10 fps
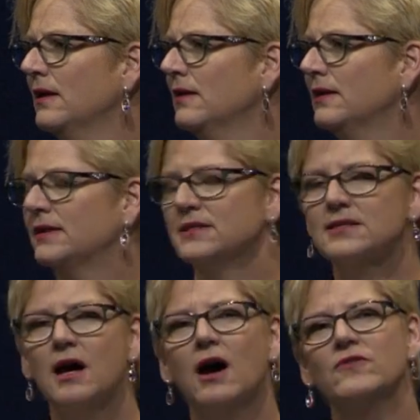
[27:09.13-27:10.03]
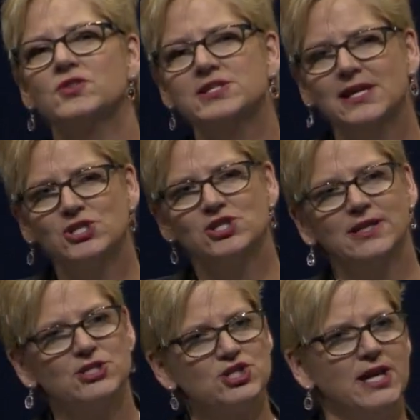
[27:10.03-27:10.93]
That this conversation
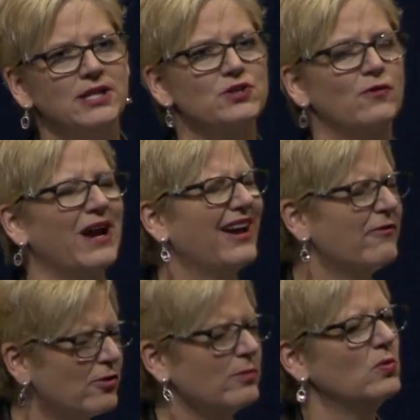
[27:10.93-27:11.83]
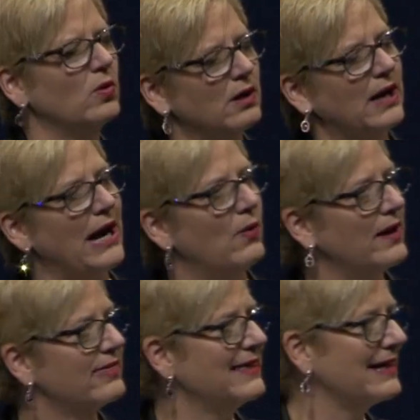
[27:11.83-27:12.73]
has changed forevermore how I
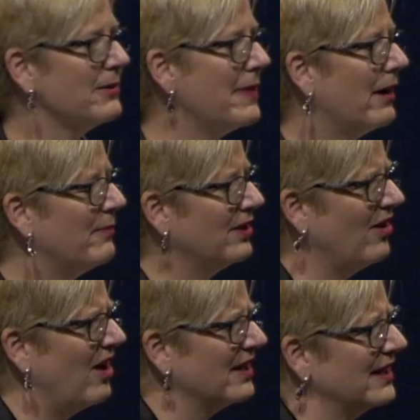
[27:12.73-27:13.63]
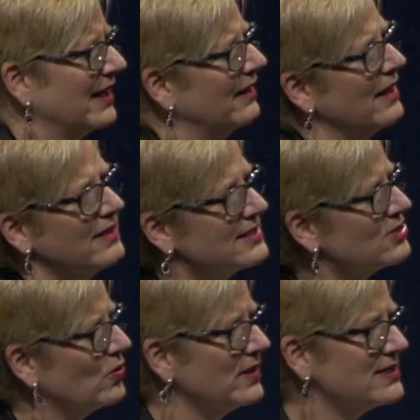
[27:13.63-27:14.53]
think about belonging and the
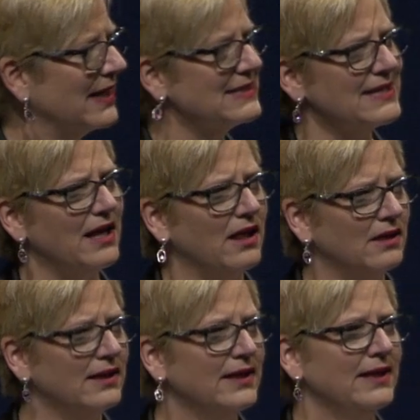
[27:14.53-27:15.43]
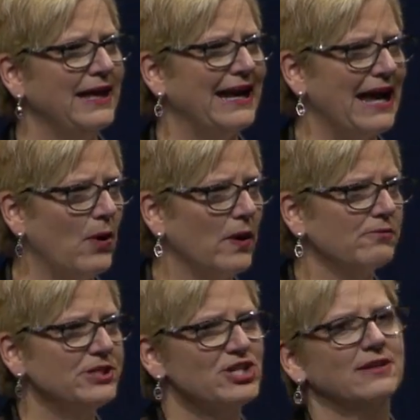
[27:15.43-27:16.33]
stories I tell and how I
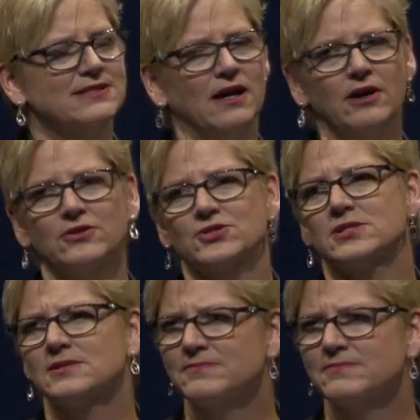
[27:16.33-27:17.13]
reach out to others.